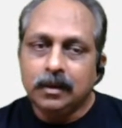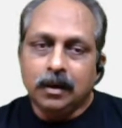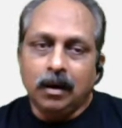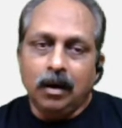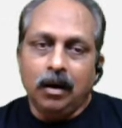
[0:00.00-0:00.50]

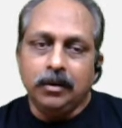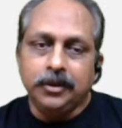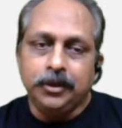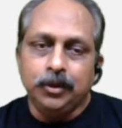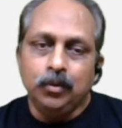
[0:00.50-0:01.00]

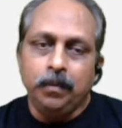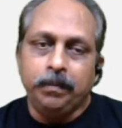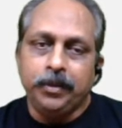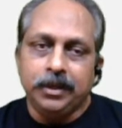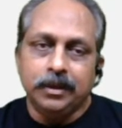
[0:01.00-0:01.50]

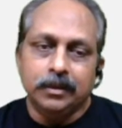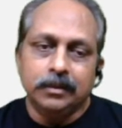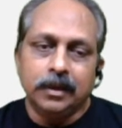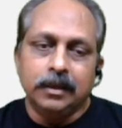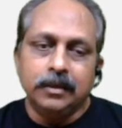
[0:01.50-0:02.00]
RQP.
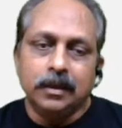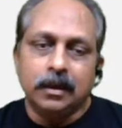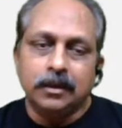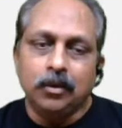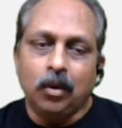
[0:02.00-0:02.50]
That is the
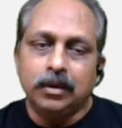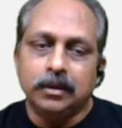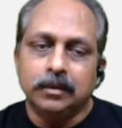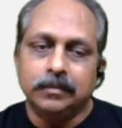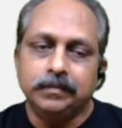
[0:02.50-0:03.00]
correct order.